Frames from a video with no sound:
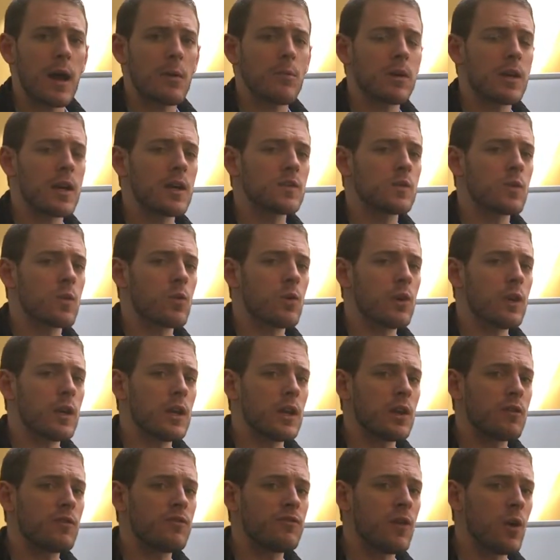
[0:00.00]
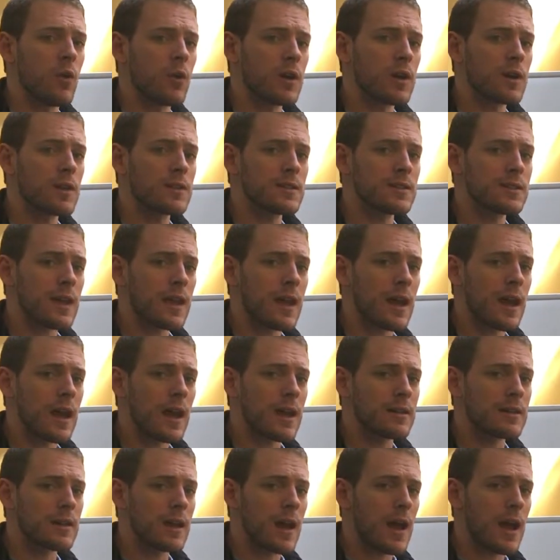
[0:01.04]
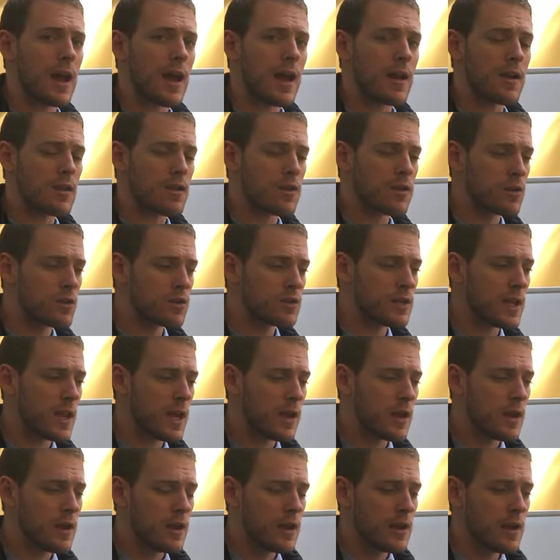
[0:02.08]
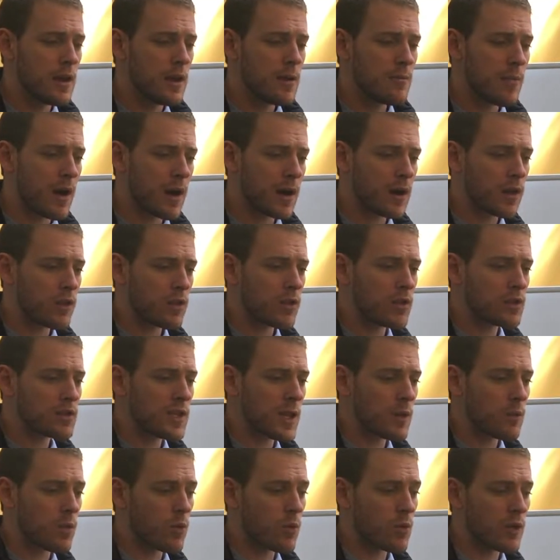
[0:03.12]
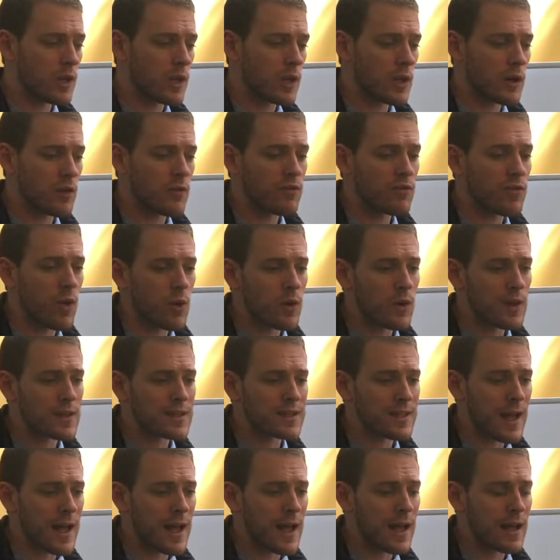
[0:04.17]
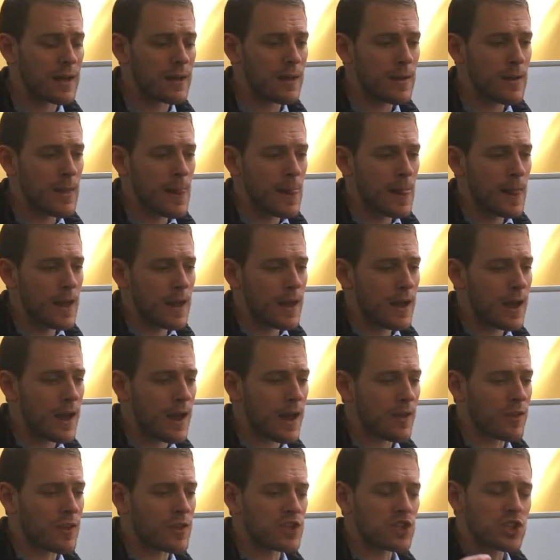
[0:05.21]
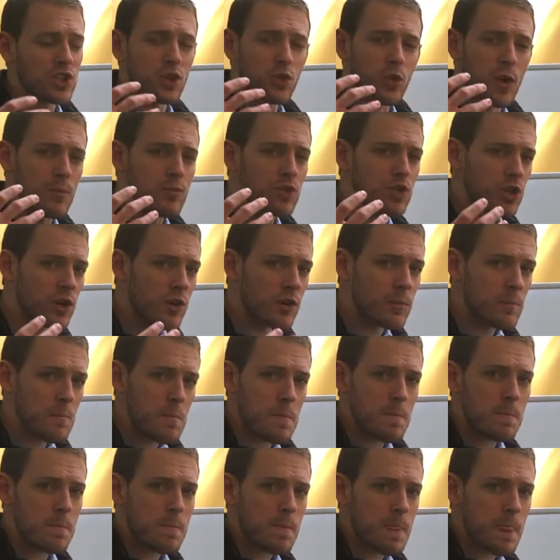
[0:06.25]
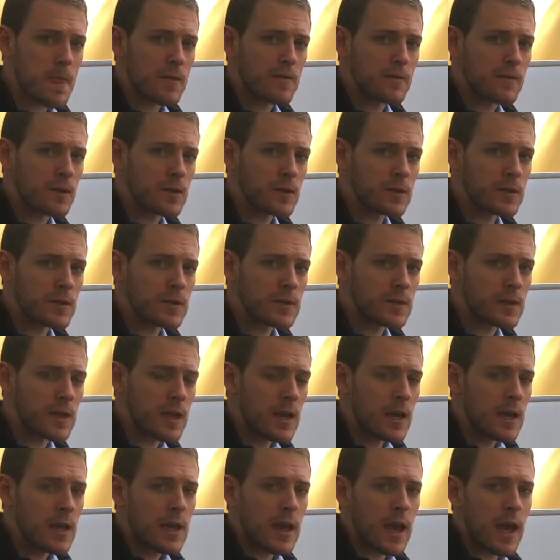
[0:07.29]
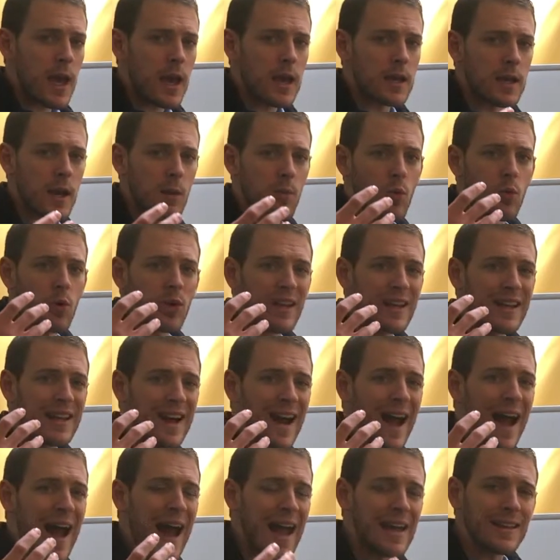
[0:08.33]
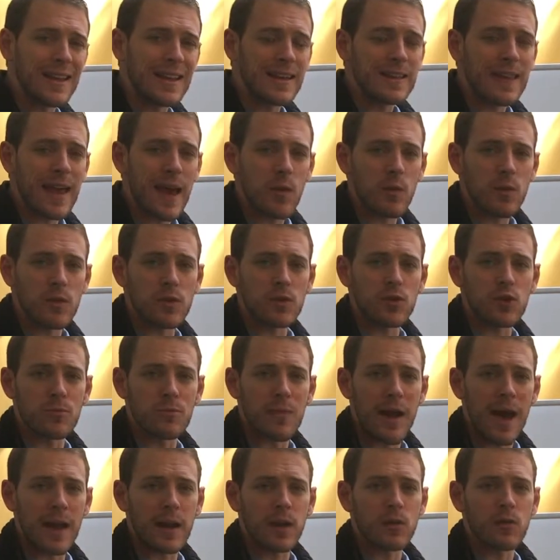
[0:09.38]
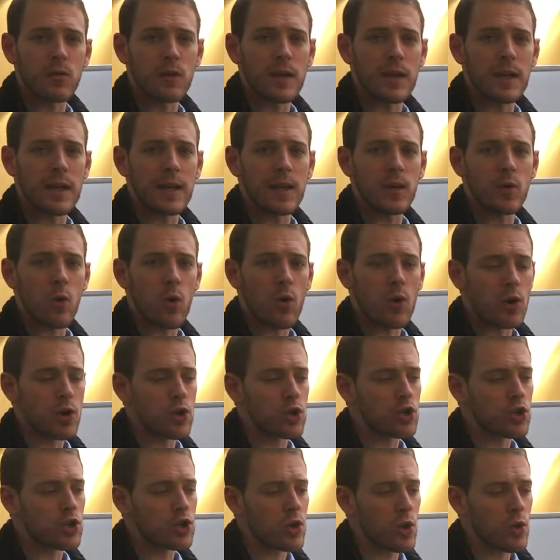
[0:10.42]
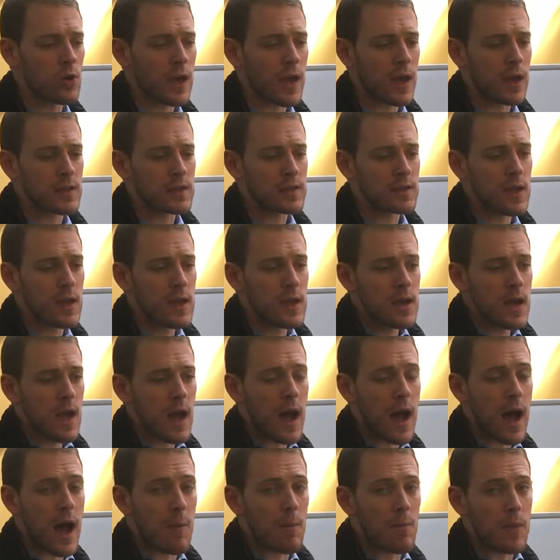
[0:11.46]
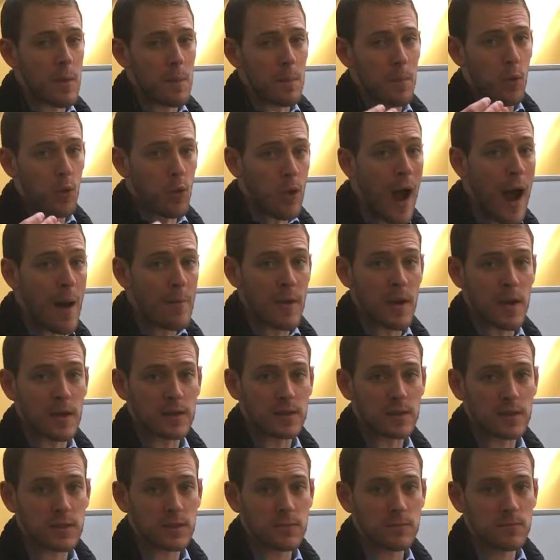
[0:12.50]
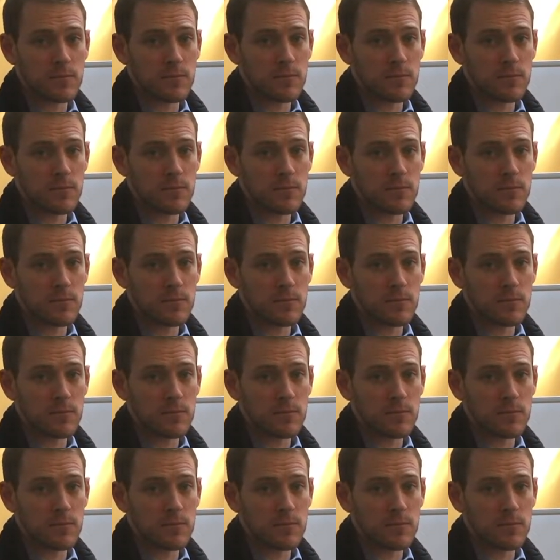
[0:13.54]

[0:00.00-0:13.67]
because we're really gonna focus on Thursday. Maundy Thursday, we're really gonna focus on the scripture verses. And we're really gonna highlight that with a dramatic reading in order to showcase the promise